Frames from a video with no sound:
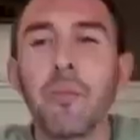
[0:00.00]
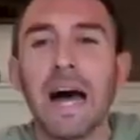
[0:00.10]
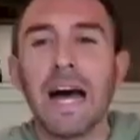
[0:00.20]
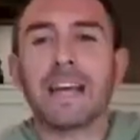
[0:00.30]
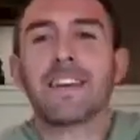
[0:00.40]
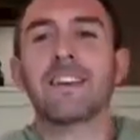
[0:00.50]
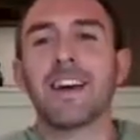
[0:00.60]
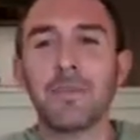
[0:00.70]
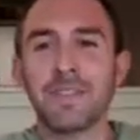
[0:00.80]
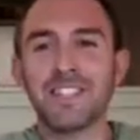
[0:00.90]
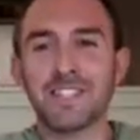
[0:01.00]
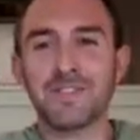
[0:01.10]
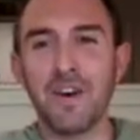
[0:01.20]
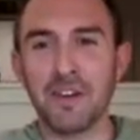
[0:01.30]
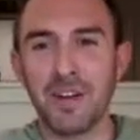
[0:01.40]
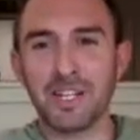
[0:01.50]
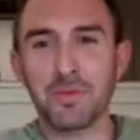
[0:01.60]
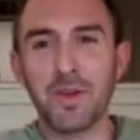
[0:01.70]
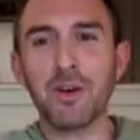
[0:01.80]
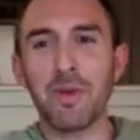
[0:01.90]
back, I mean, this is fun, right? Because
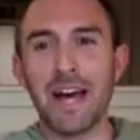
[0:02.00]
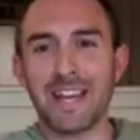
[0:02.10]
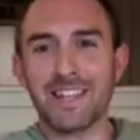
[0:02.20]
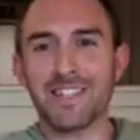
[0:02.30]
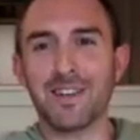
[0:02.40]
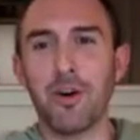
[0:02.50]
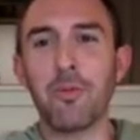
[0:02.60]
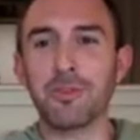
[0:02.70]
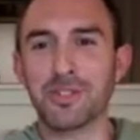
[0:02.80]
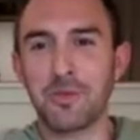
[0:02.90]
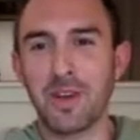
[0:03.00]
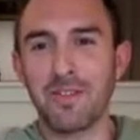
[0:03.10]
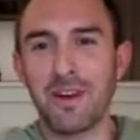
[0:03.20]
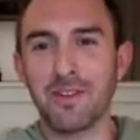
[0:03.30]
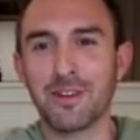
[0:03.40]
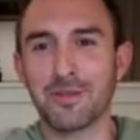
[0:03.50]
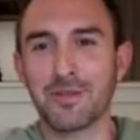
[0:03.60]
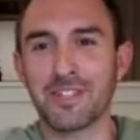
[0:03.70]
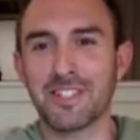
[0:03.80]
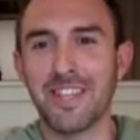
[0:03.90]
we go back almost 25 years,
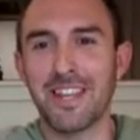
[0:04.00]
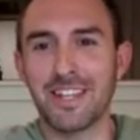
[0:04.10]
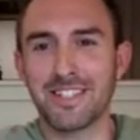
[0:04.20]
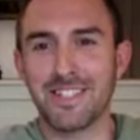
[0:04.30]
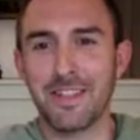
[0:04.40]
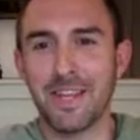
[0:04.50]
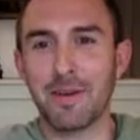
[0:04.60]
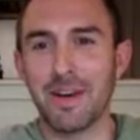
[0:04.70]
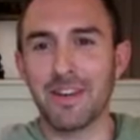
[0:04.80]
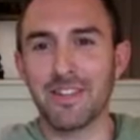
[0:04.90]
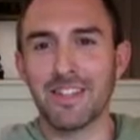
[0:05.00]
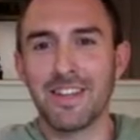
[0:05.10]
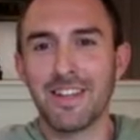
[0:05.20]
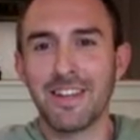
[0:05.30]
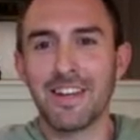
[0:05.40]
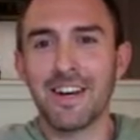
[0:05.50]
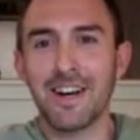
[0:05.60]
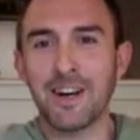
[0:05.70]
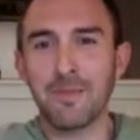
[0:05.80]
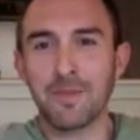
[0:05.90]
which is nuts to think about.
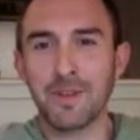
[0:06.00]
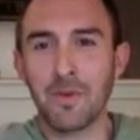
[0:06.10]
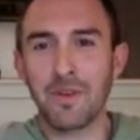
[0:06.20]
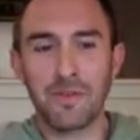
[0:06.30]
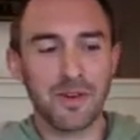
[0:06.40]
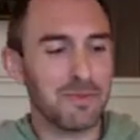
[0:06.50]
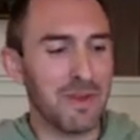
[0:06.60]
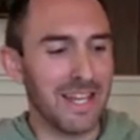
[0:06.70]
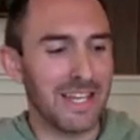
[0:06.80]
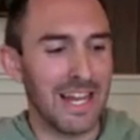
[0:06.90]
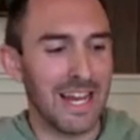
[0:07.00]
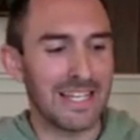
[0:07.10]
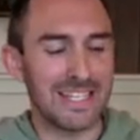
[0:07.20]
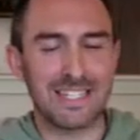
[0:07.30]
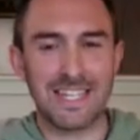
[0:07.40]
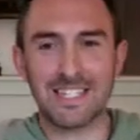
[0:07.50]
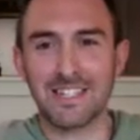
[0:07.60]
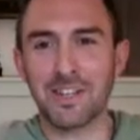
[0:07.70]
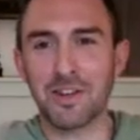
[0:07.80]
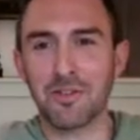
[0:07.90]
We first met in '96 at
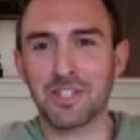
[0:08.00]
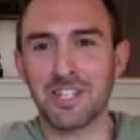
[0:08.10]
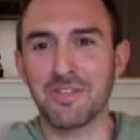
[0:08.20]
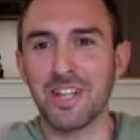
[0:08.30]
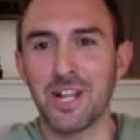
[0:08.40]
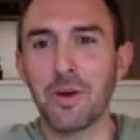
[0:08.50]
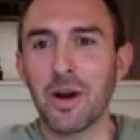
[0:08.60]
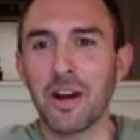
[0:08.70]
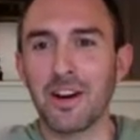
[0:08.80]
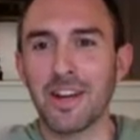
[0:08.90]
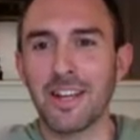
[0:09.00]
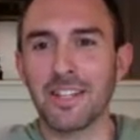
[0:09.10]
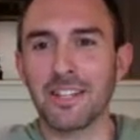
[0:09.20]
the University of Delaware, and